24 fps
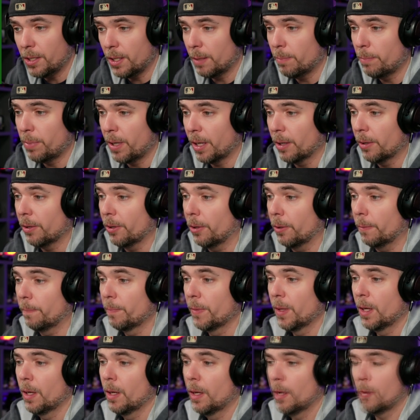and peril,
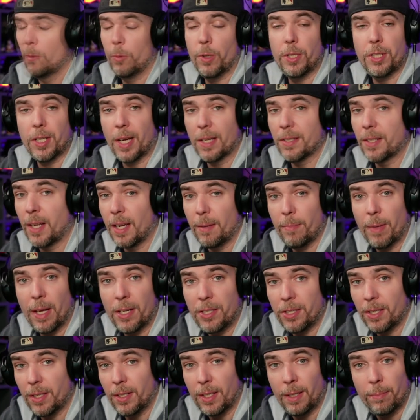which, as I
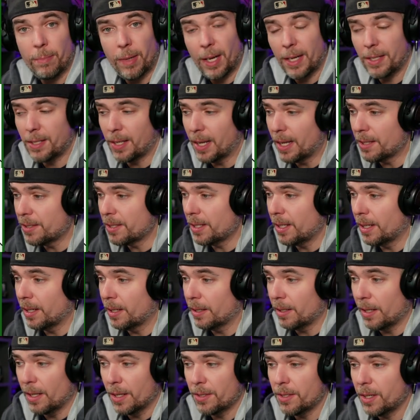mentioned in my testing,
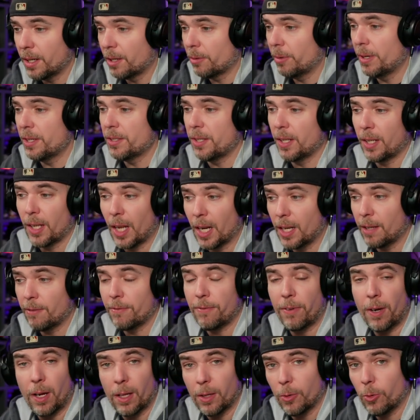is increasing any
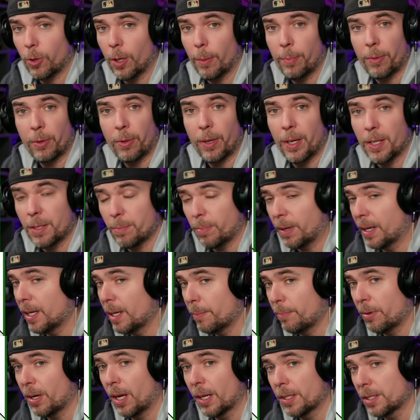follow-up crits by
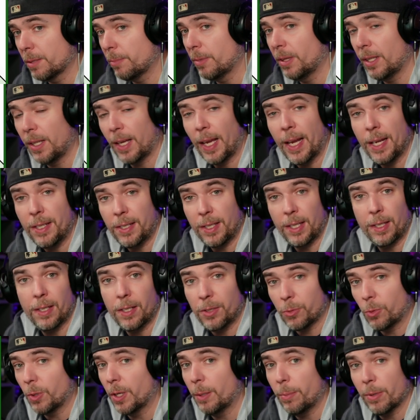approximately 18 to
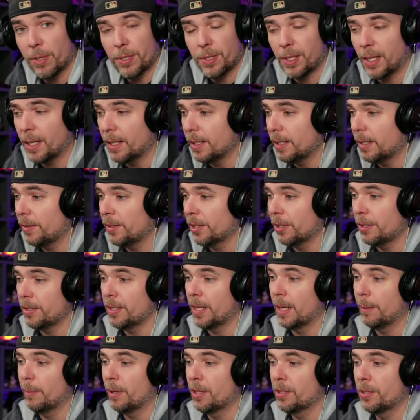20% in their
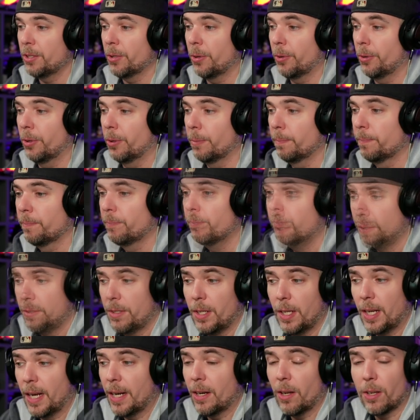damage total.
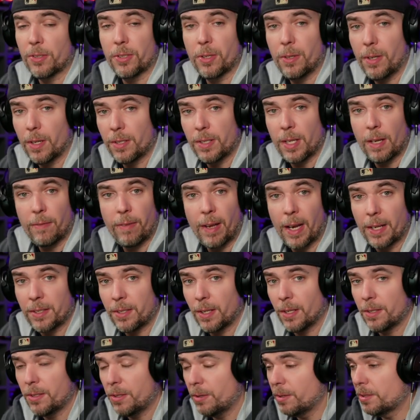Zidane also does have
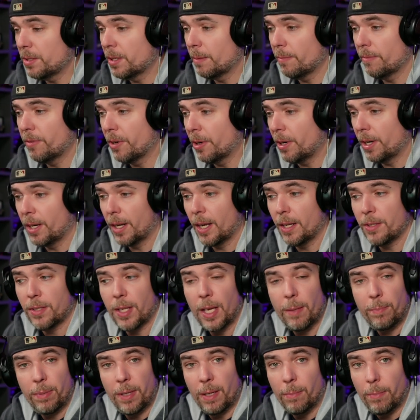access to some very nice
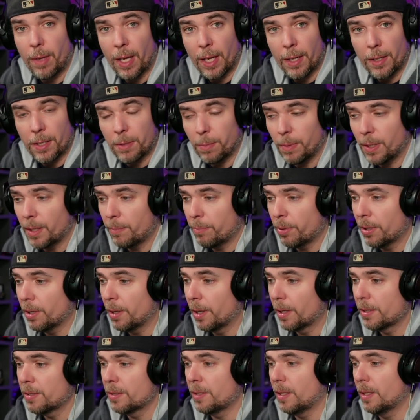AP management
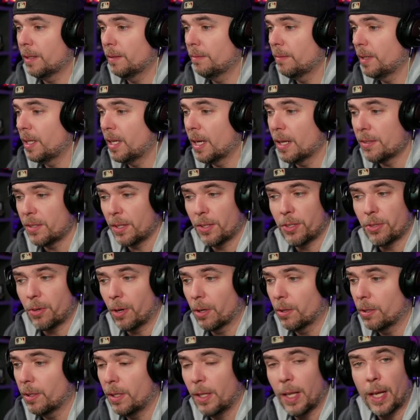perks, and he hasn't
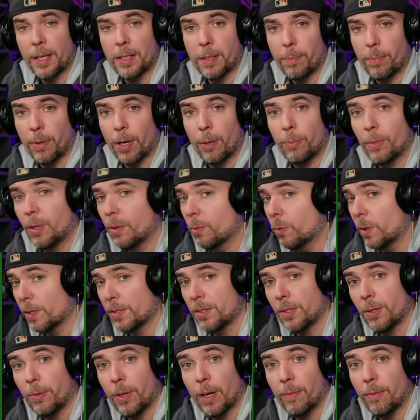struggled in that department
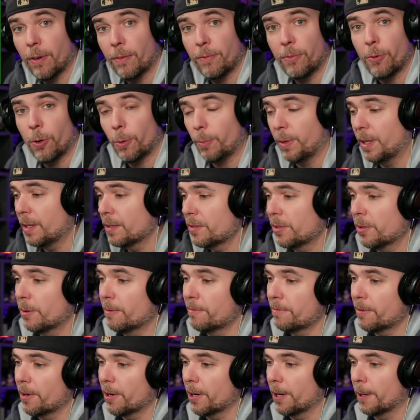whatsoever for me so
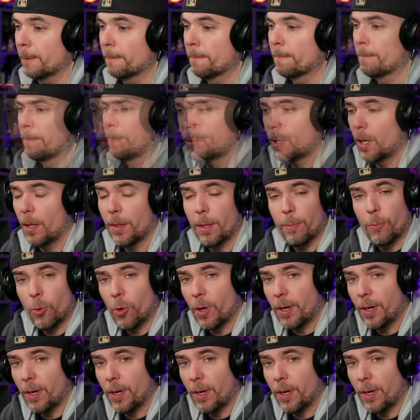far. On the more